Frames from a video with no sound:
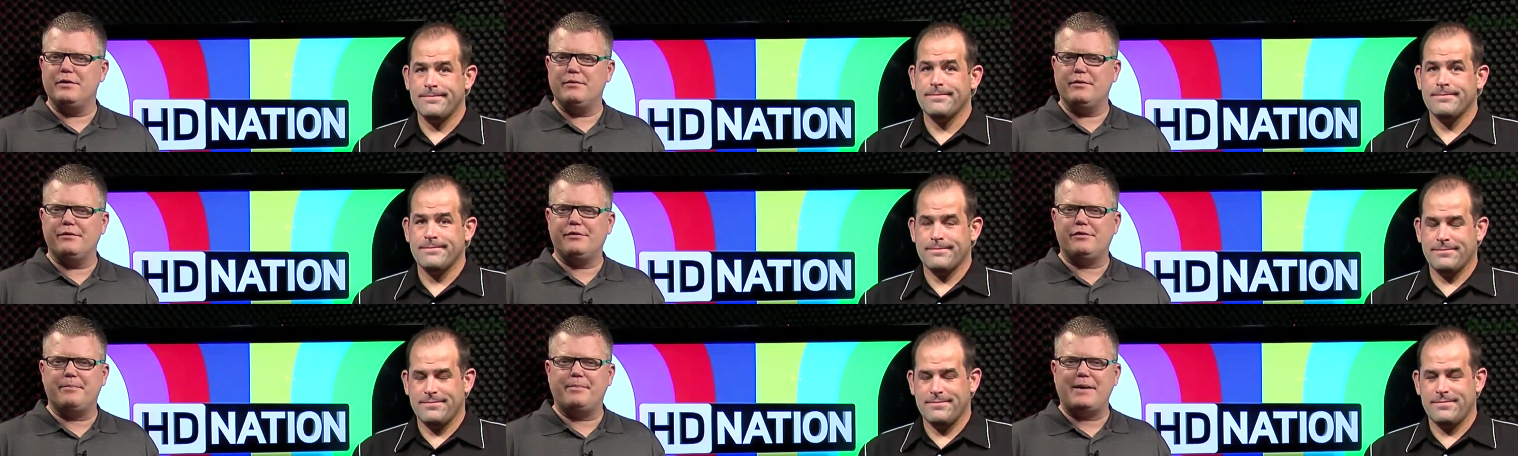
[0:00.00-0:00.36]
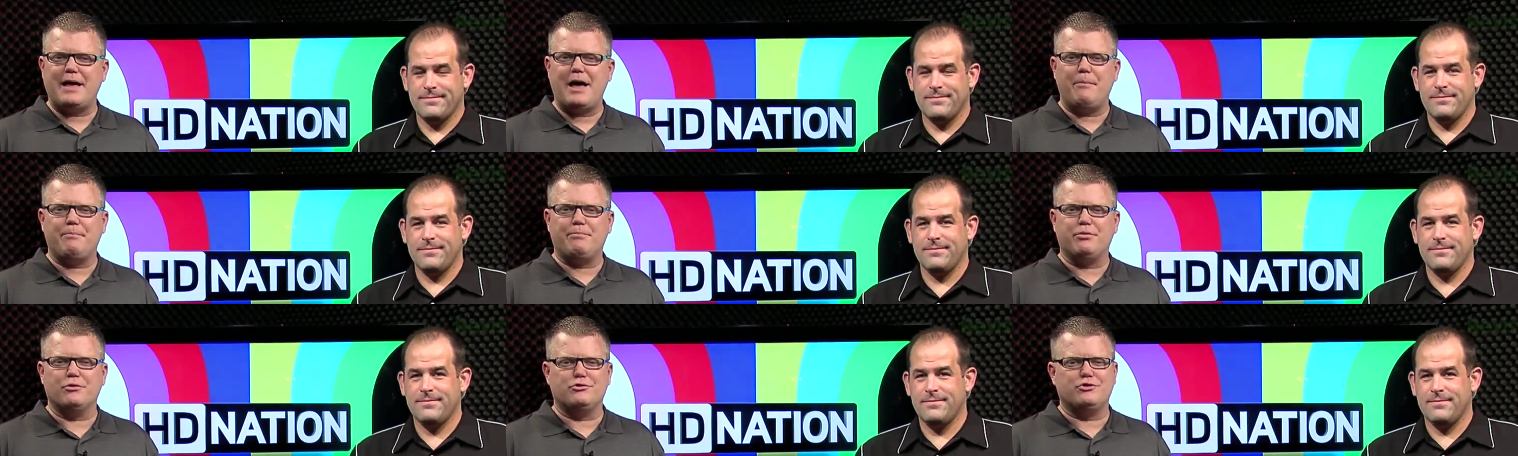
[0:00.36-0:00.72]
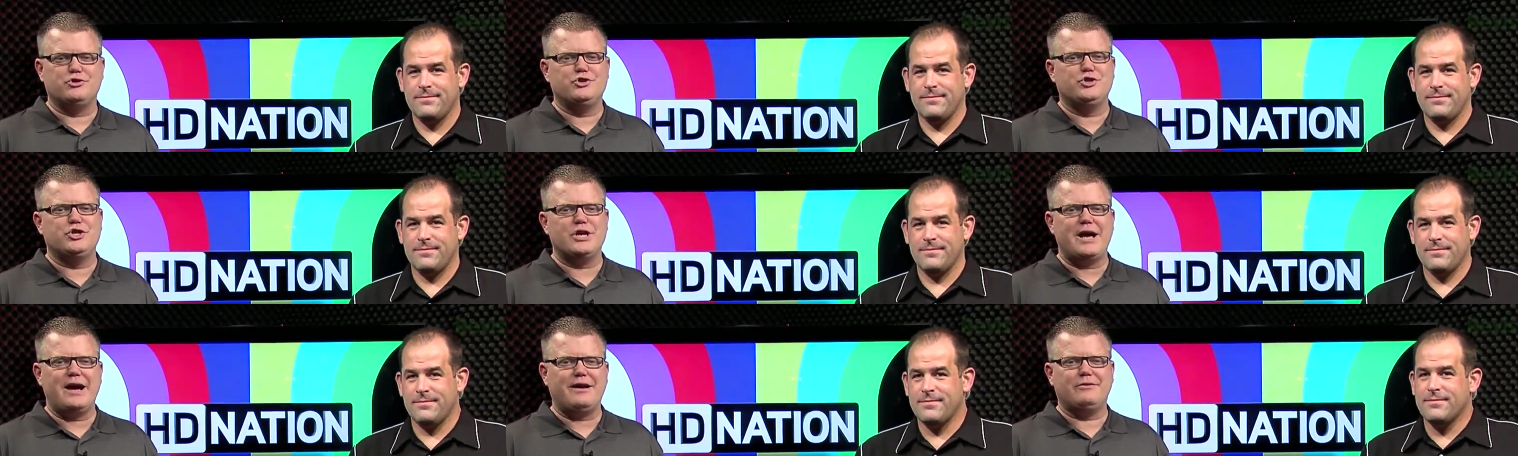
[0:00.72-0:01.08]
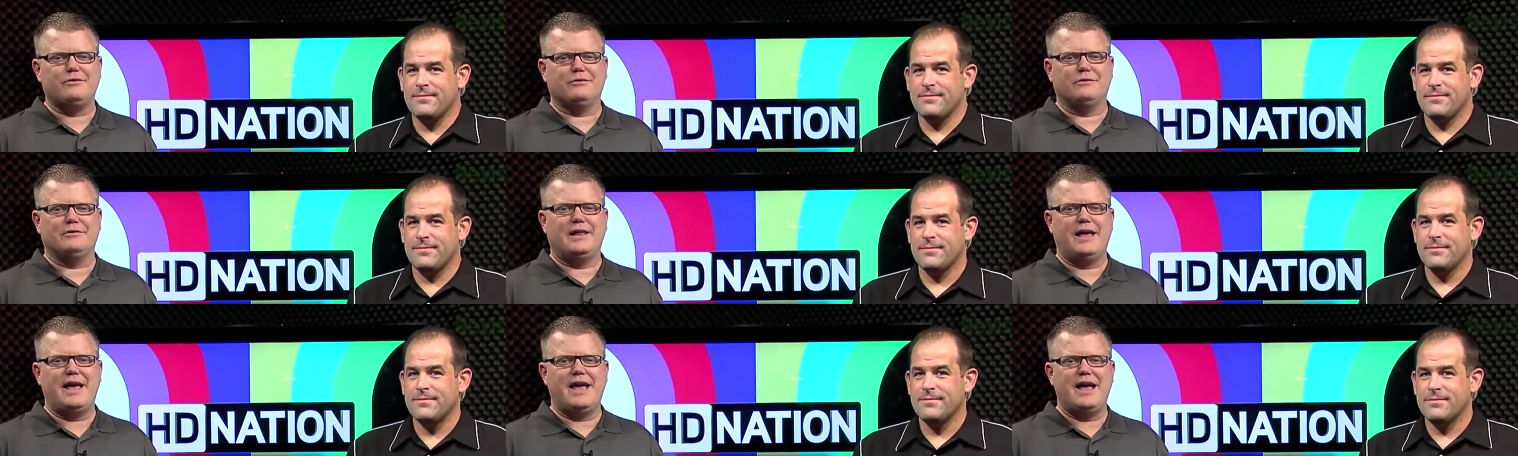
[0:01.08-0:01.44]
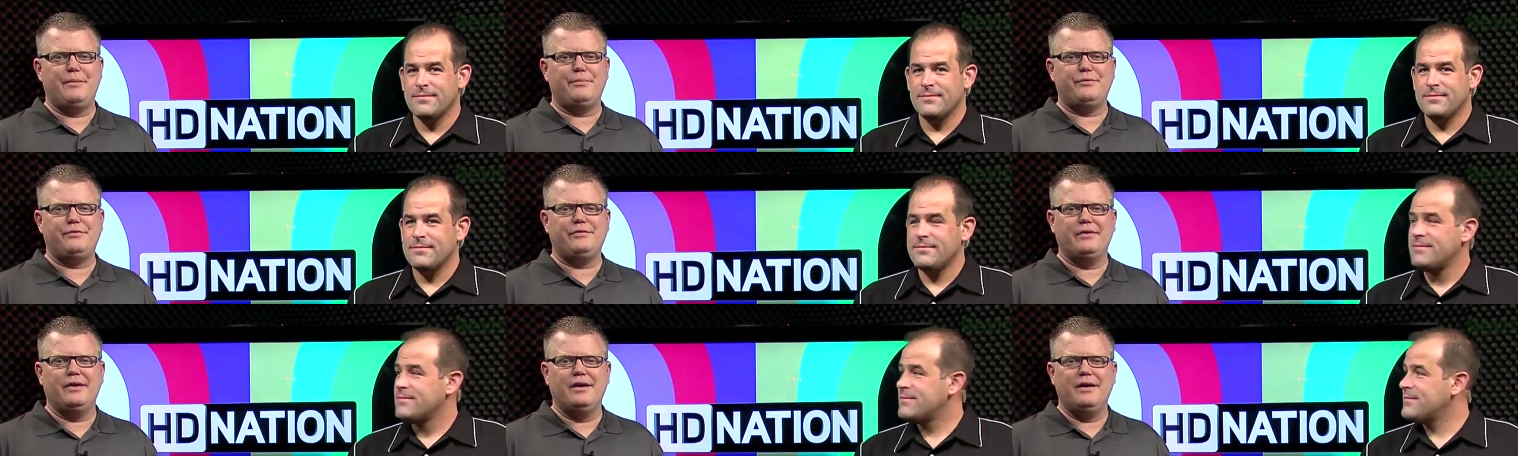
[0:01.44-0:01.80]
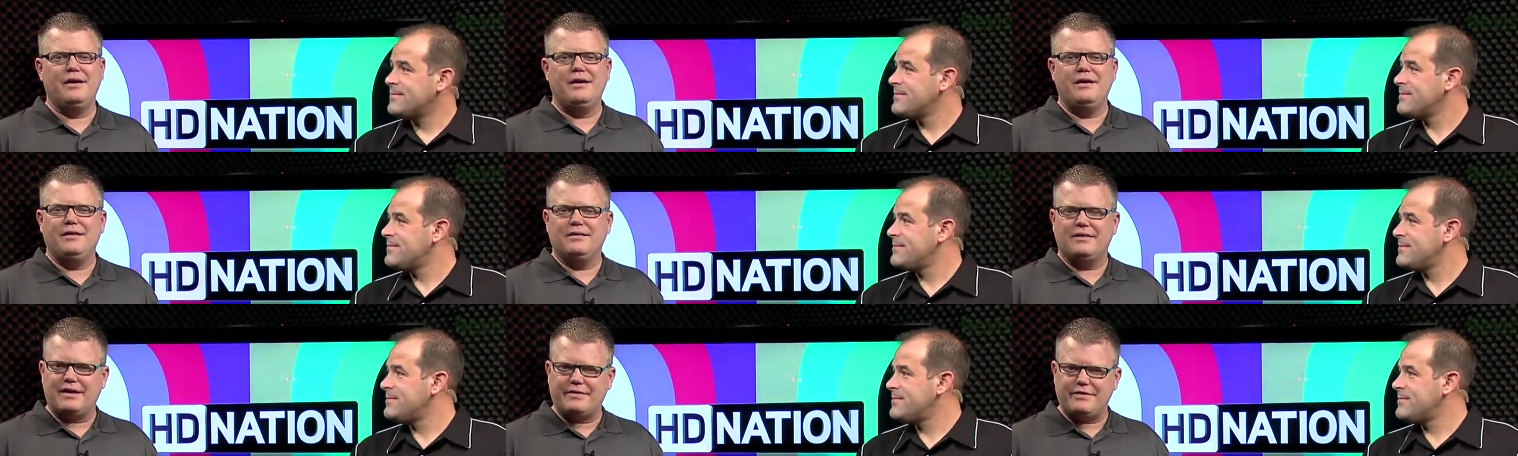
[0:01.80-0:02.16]
Speaker 1: viewers about projector
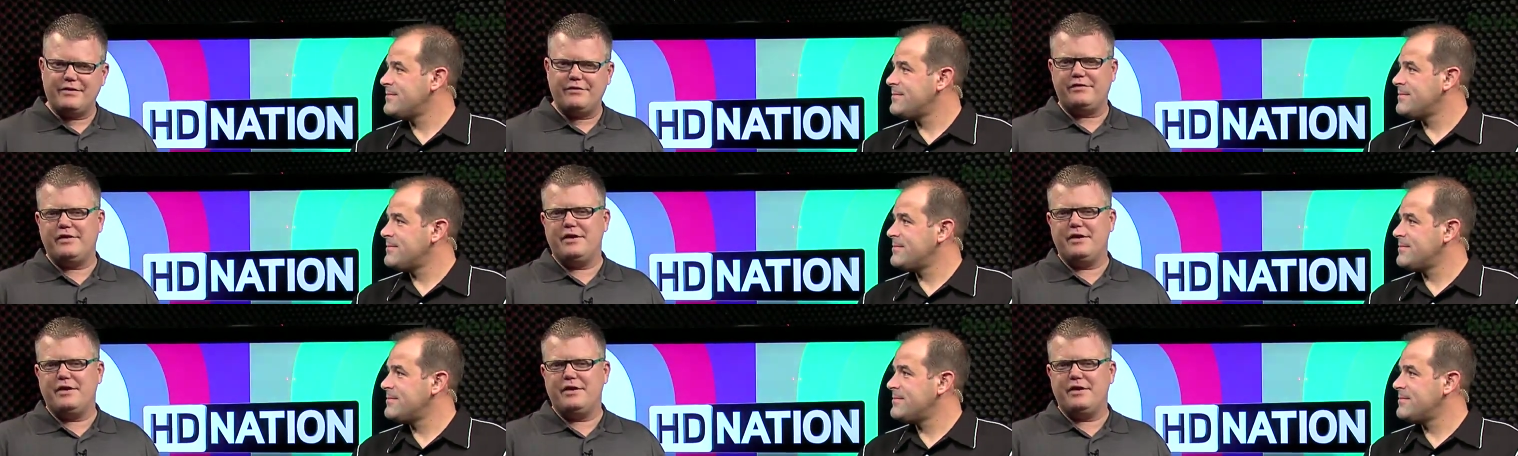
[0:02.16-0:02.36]
lamps. Like